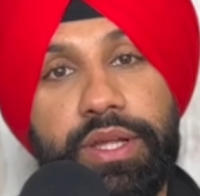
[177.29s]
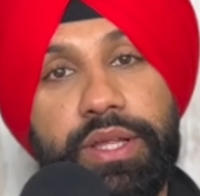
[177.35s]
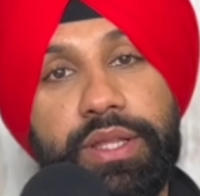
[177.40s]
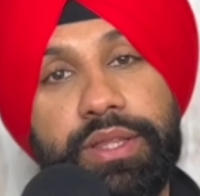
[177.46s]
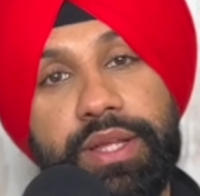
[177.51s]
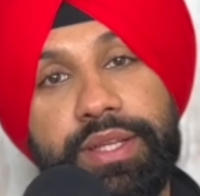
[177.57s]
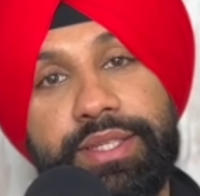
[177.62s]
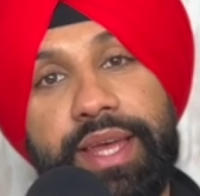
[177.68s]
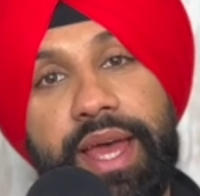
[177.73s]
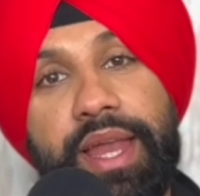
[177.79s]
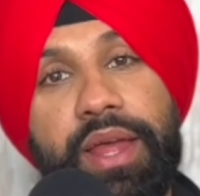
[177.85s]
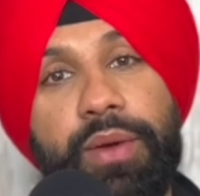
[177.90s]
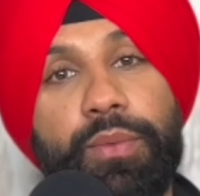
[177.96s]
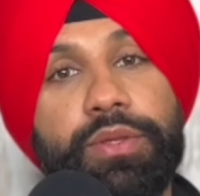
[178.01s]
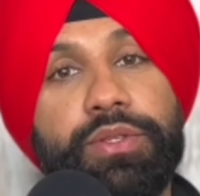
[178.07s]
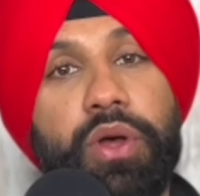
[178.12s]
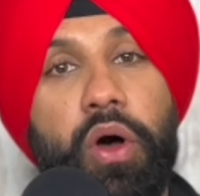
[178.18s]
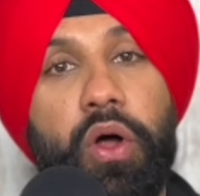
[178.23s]
the tenant
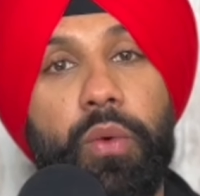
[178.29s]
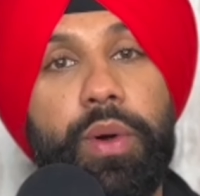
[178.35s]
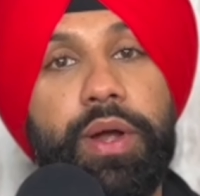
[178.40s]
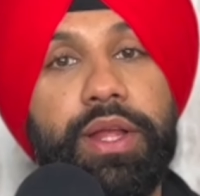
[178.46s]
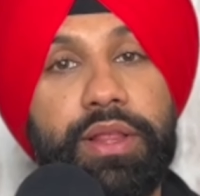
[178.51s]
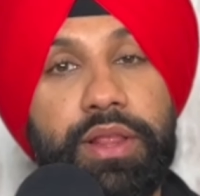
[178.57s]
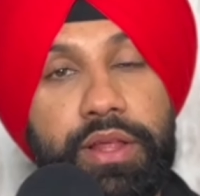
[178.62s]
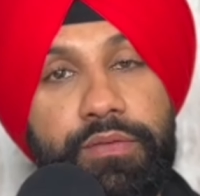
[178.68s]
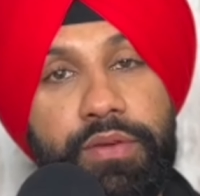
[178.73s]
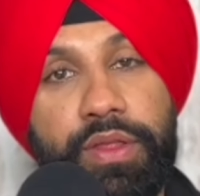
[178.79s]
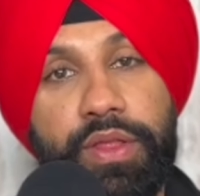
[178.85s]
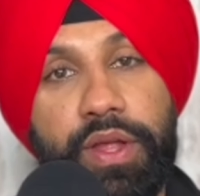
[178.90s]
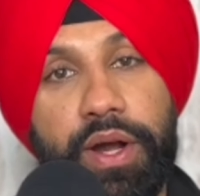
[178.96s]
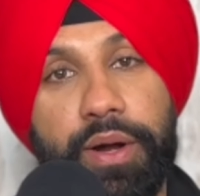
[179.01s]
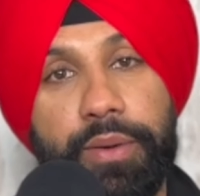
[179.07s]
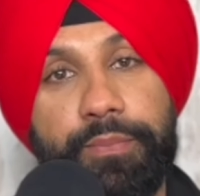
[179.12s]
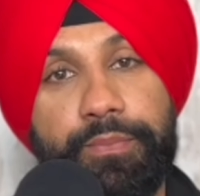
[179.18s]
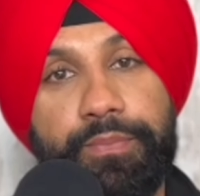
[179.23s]
was already living
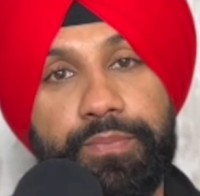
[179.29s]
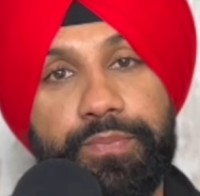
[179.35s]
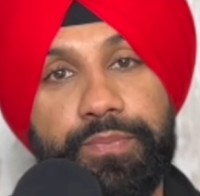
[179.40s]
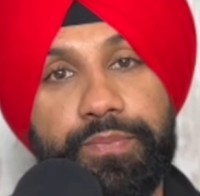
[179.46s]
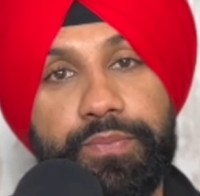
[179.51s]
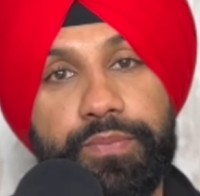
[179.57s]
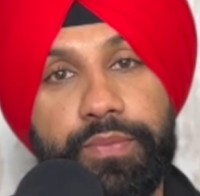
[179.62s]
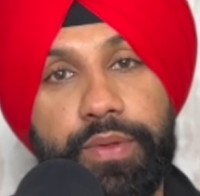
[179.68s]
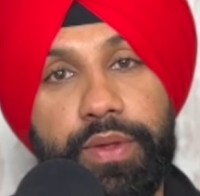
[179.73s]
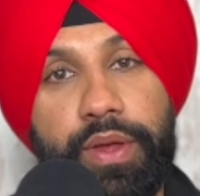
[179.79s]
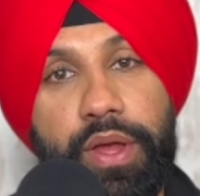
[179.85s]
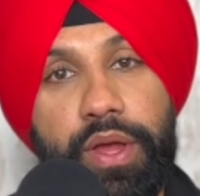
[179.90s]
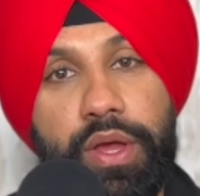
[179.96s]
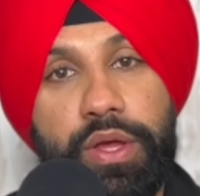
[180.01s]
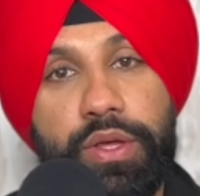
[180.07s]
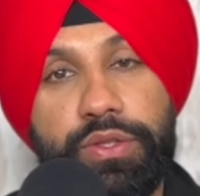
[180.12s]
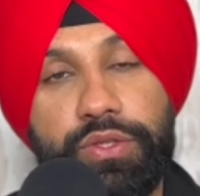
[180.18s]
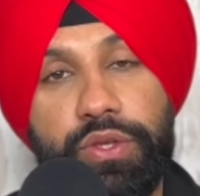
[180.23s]
there.
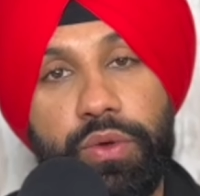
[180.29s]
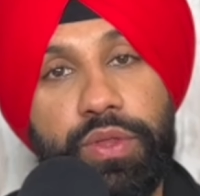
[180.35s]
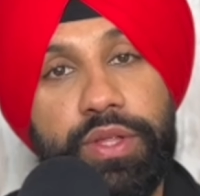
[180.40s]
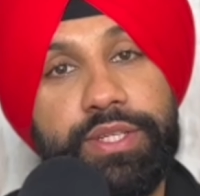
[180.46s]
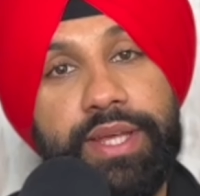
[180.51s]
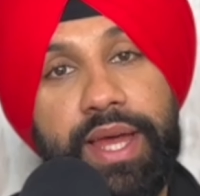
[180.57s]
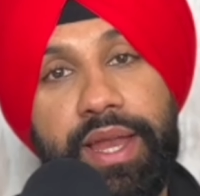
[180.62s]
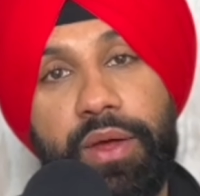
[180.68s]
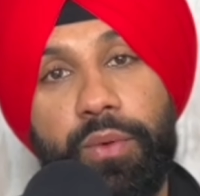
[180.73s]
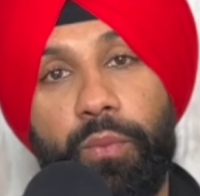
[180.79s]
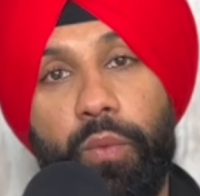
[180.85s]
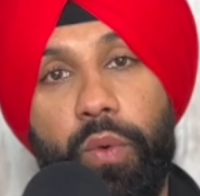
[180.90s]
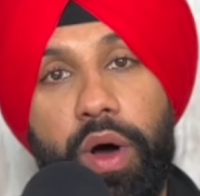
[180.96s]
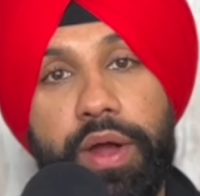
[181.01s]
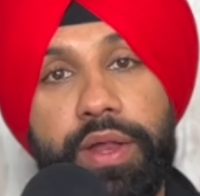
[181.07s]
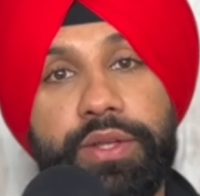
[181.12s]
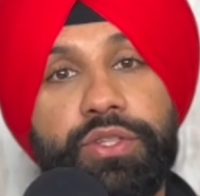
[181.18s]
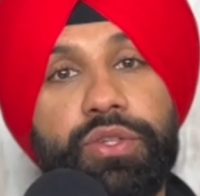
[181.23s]
So the tenant wanted to